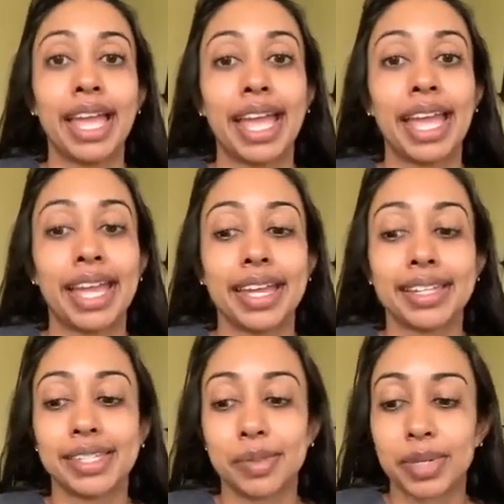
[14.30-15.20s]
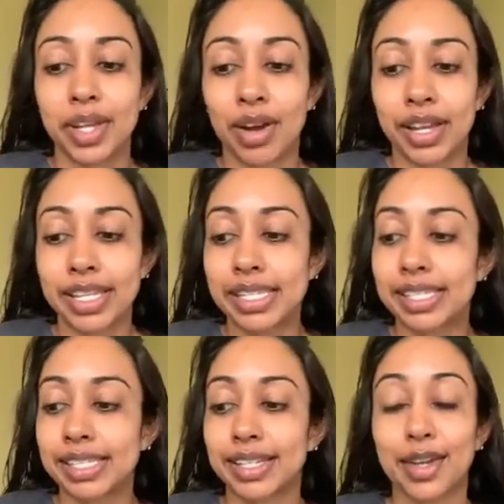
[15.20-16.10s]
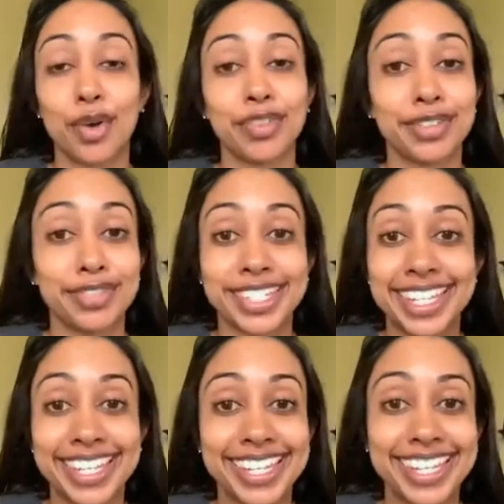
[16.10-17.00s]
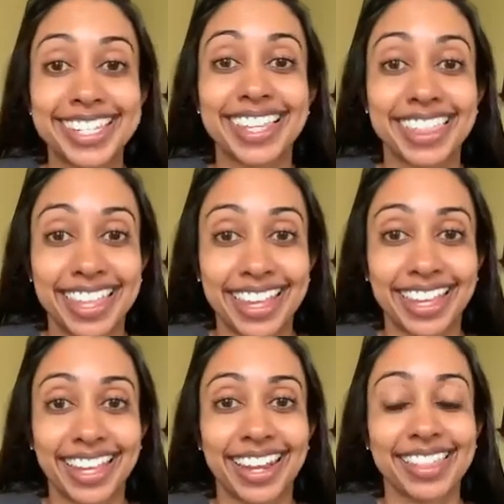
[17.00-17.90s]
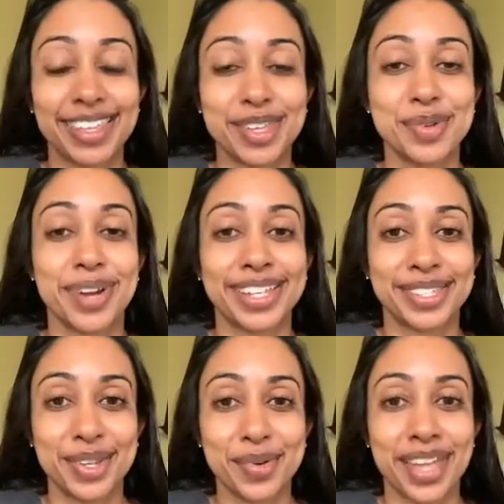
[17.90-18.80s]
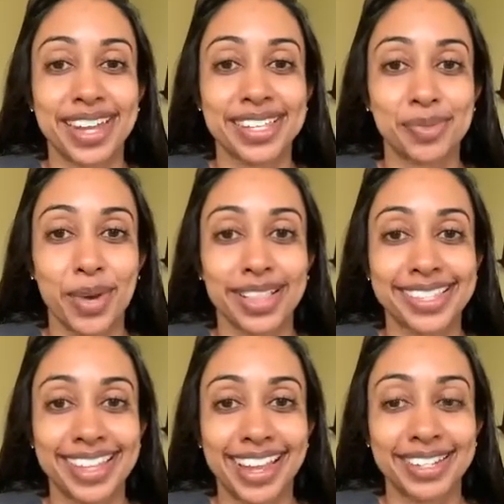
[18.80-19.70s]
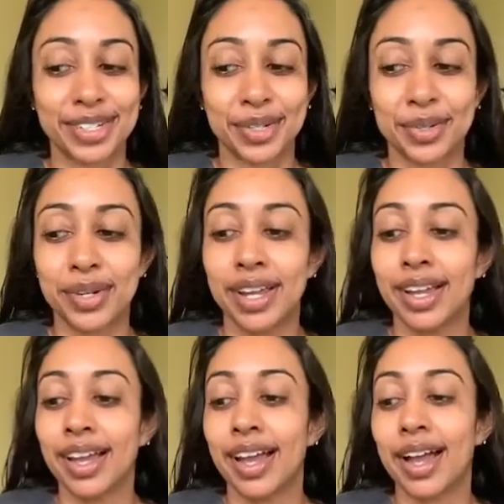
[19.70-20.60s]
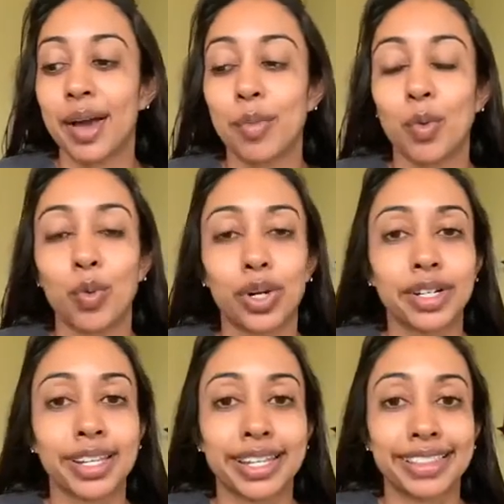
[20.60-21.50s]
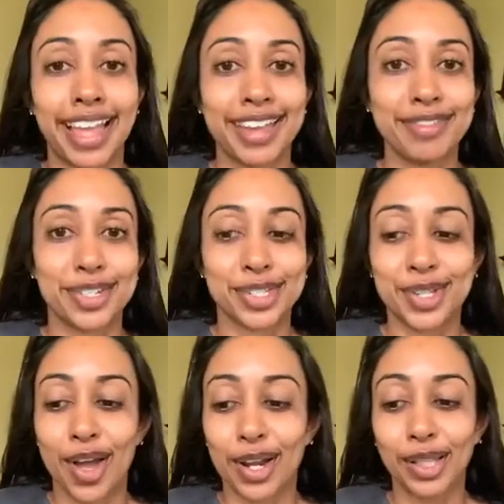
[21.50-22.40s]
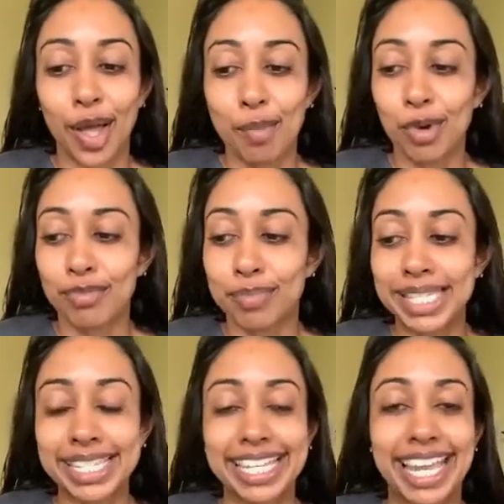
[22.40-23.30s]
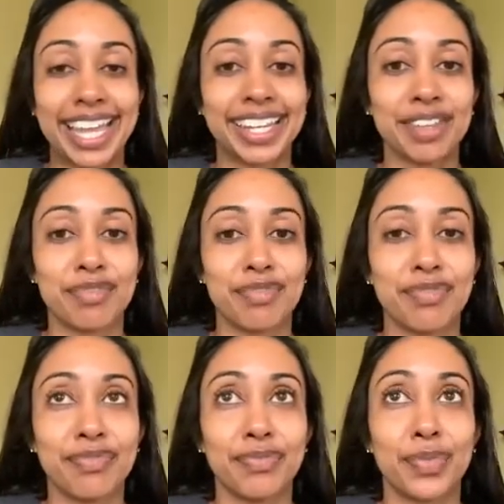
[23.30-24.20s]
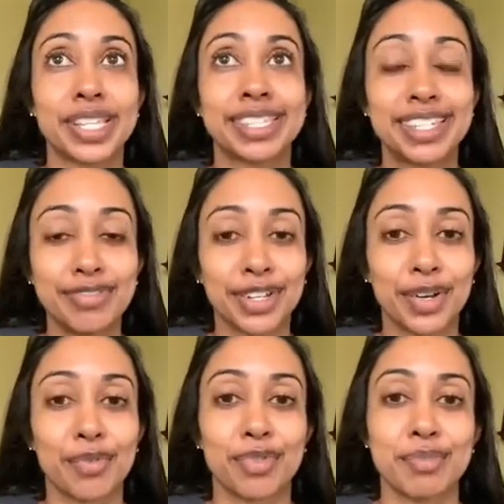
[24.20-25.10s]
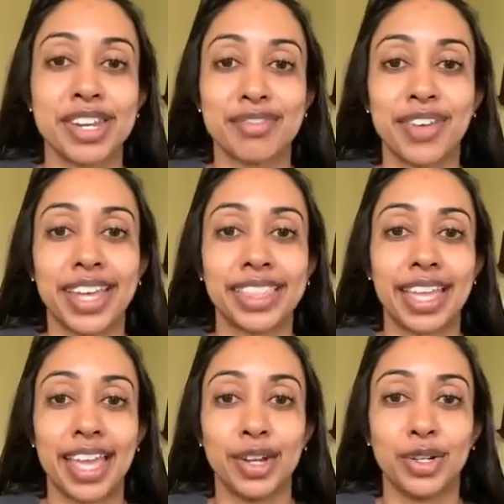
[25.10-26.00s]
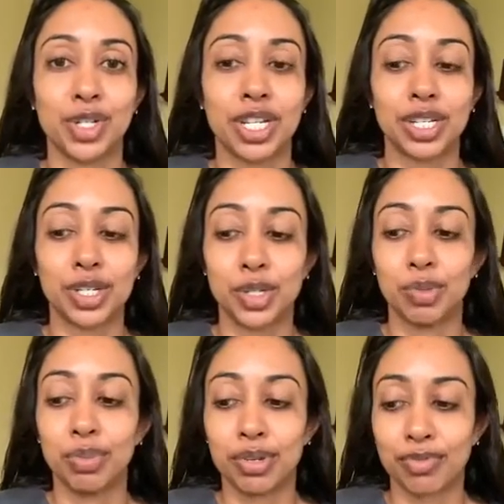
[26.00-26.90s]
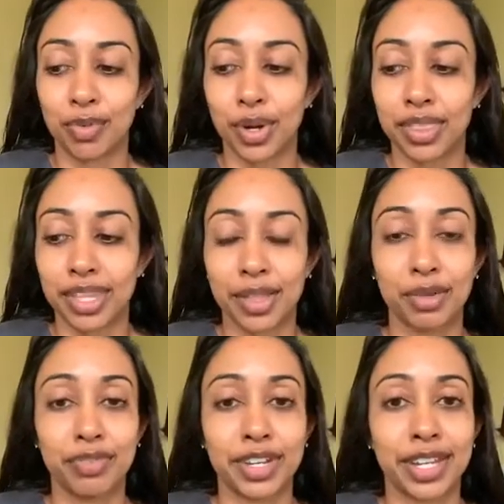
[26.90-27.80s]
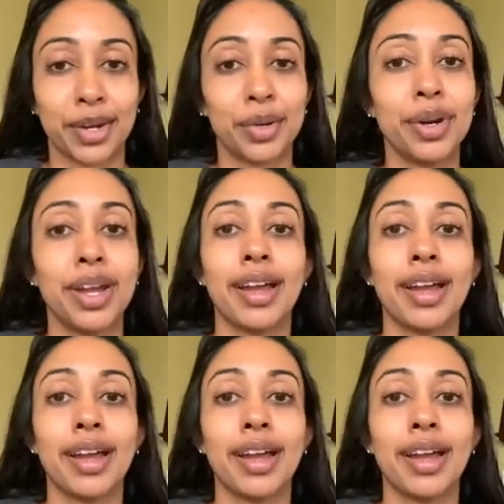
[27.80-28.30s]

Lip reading: And to be honest, COVID fatigue is a thing, and I think you guys know that as well as I do. Work and life just got a lot more busy, and it was difficult for me to find the energy to put forth another video.